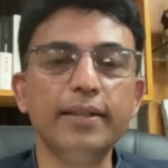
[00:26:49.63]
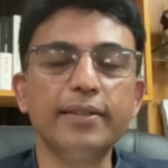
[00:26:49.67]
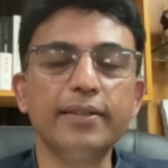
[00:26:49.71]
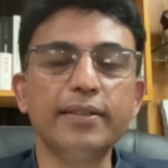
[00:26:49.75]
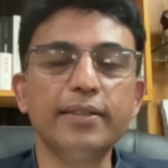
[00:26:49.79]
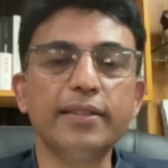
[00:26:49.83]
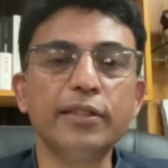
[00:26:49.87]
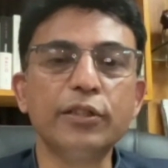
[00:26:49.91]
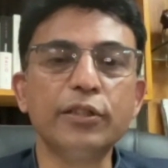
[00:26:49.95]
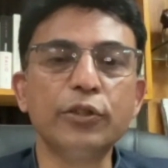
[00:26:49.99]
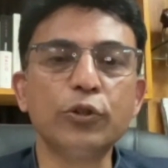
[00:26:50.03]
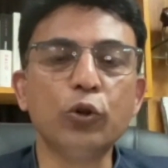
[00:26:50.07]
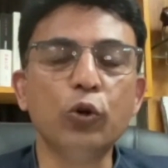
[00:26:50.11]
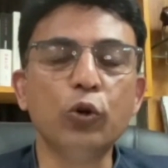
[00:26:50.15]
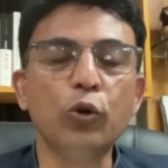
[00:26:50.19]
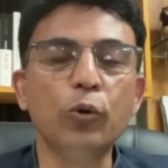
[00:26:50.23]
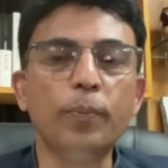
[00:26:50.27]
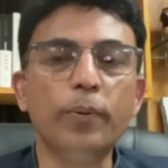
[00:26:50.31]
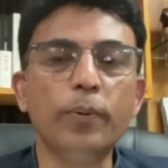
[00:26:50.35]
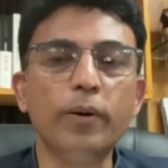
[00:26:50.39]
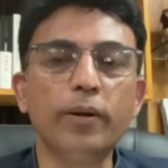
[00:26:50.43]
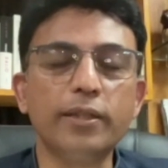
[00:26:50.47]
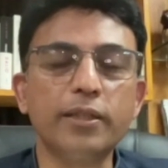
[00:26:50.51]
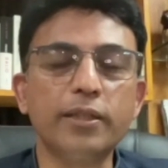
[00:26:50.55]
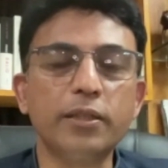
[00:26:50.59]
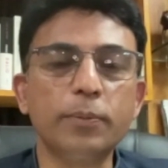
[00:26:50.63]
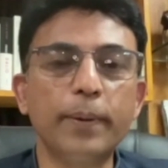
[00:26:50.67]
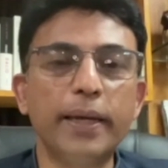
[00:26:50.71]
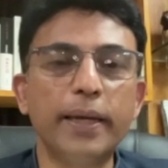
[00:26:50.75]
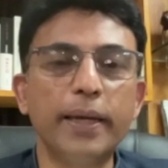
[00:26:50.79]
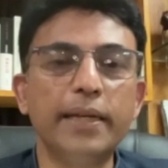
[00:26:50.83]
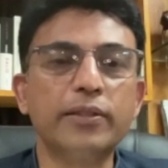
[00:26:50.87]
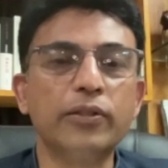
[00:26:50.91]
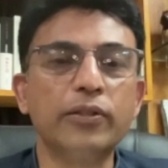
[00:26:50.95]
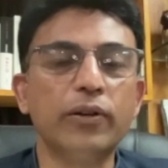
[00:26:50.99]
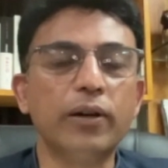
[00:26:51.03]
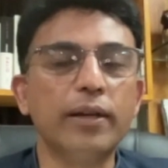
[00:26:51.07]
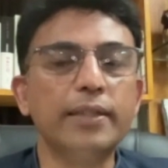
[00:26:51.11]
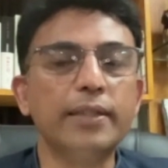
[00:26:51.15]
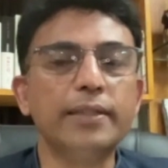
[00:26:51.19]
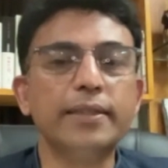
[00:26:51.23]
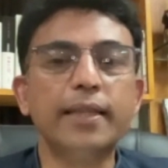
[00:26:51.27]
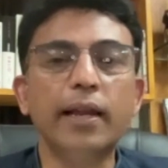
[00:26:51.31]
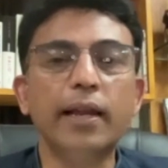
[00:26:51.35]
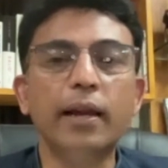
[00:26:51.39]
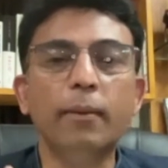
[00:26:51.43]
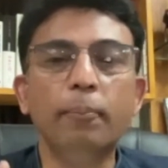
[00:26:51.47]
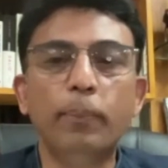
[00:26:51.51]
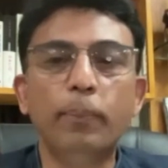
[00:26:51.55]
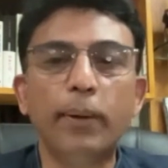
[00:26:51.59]
is a scope or a space, or is
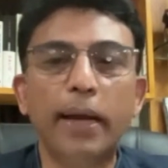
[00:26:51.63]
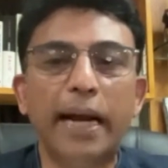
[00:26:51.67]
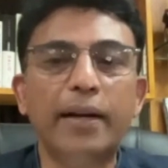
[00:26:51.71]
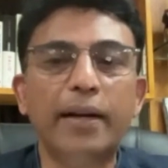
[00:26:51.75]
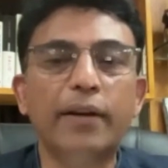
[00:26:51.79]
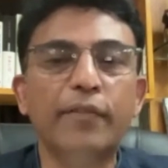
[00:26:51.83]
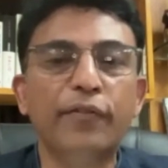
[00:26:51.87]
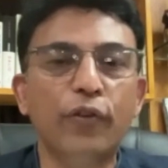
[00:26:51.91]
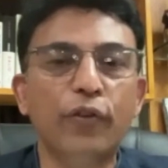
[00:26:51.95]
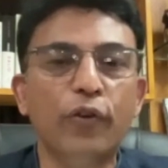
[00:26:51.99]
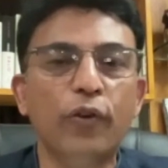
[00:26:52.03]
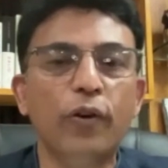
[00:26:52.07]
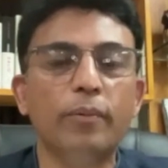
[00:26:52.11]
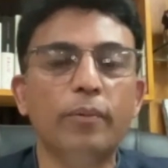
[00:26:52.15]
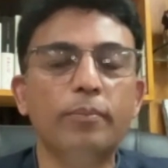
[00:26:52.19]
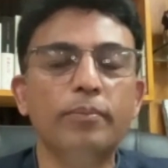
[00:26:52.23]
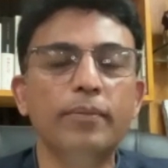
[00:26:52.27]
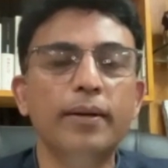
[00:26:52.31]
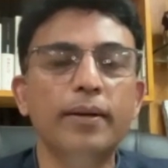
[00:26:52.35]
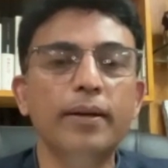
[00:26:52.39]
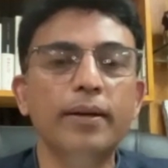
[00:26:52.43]
there a platform